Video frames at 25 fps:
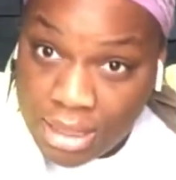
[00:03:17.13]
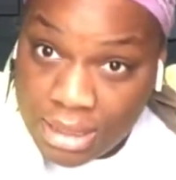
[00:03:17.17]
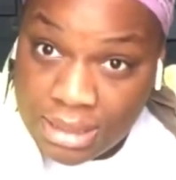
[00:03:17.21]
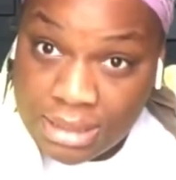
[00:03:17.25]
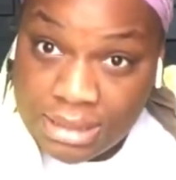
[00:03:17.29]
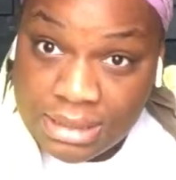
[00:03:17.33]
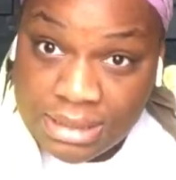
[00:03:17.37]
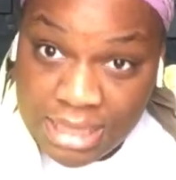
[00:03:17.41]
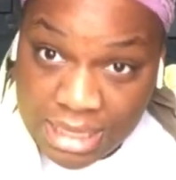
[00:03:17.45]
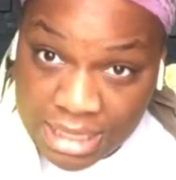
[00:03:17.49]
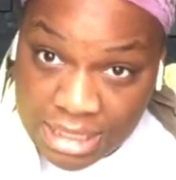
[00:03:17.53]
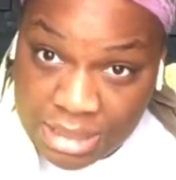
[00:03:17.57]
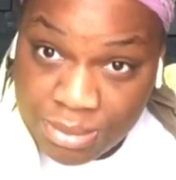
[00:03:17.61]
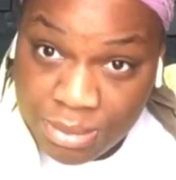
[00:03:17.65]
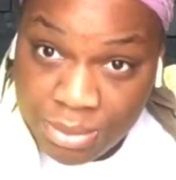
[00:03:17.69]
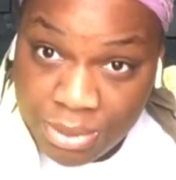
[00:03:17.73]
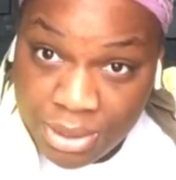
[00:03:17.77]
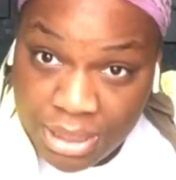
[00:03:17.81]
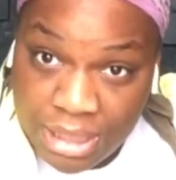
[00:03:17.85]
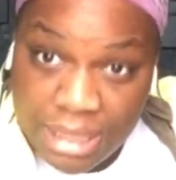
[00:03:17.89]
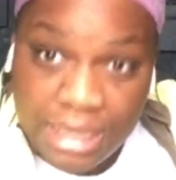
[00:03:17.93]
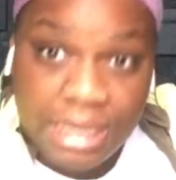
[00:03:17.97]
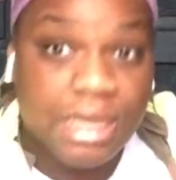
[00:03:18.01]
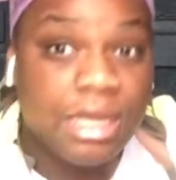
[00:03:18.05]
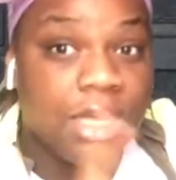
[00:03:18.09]

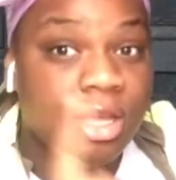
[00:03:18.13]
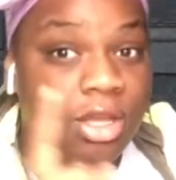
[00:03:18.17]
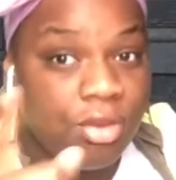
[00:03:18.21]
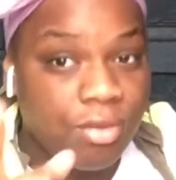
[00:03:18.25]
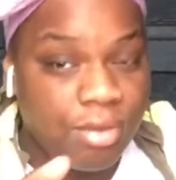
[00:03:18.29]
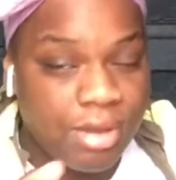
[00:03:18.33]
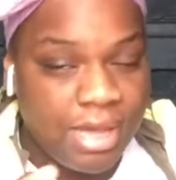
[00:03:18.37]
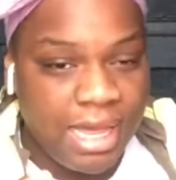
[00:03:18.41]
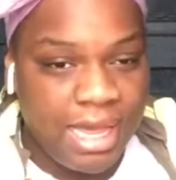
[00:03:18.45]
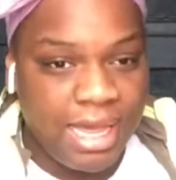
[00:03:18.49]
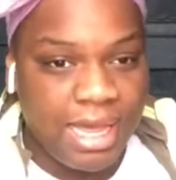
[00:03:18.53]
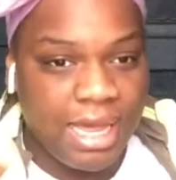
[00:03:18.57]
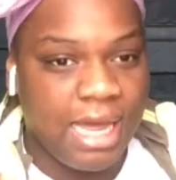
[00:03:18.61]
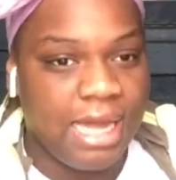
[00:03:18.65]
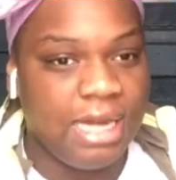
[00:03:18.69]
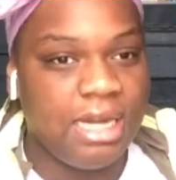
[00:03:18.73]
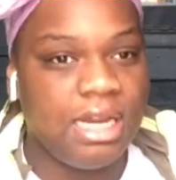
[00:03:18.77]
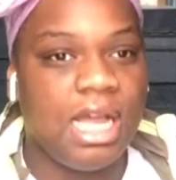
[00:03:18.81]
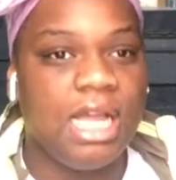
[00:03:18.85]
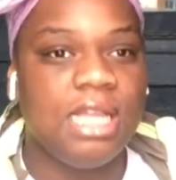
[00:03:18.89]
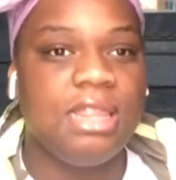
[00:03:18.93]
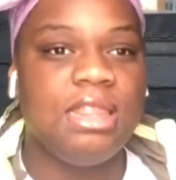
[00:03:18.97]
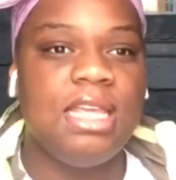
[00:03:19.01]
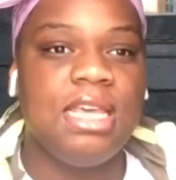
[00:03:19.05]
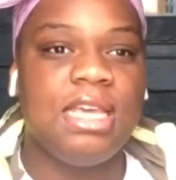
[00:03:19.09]
Teespring, you can.
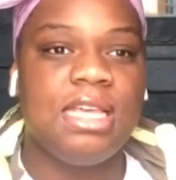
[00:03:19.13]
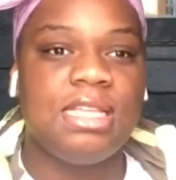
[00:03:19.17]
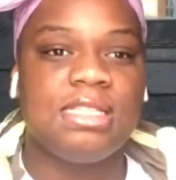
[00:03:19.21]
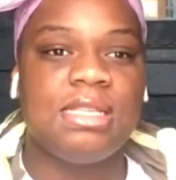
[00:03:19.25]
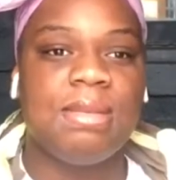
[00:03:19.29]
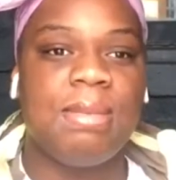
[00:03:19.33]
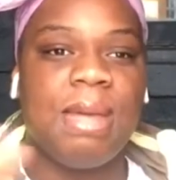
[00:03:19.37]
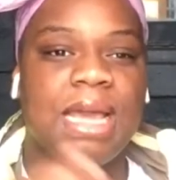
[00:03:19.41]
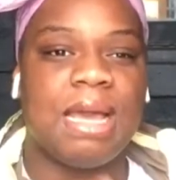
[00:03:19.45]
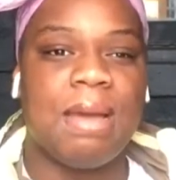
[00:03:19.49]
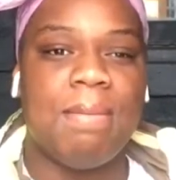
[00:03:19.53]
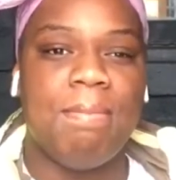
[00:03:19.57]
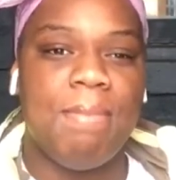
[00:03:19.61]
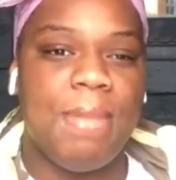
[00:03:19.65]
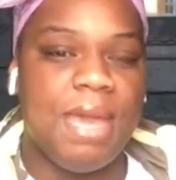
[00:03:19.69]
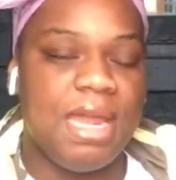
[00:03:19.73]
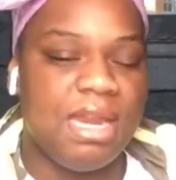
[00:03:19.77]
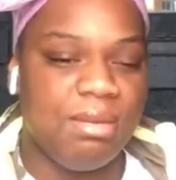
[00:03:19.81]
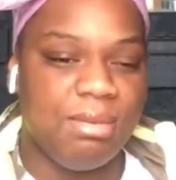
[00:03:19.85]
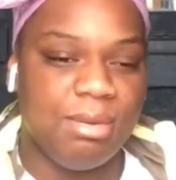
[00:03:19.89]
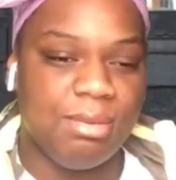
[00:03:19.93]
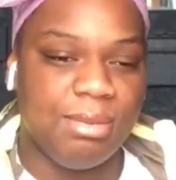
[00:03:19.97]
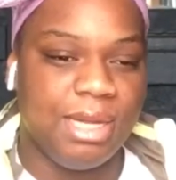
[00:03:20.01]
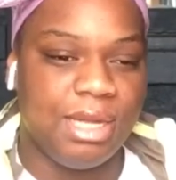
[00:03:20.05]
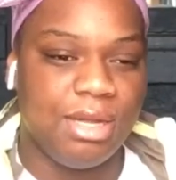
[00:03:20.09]
I think it's like a
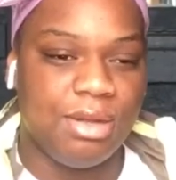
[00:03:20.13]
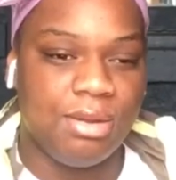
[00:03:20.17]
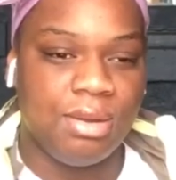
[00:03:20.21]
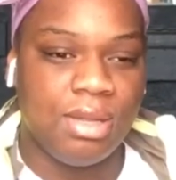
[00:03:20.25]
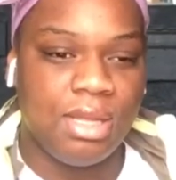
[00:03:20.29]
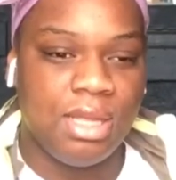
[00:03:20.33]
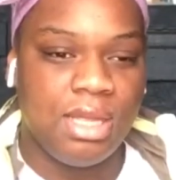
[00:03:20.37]
minimum though.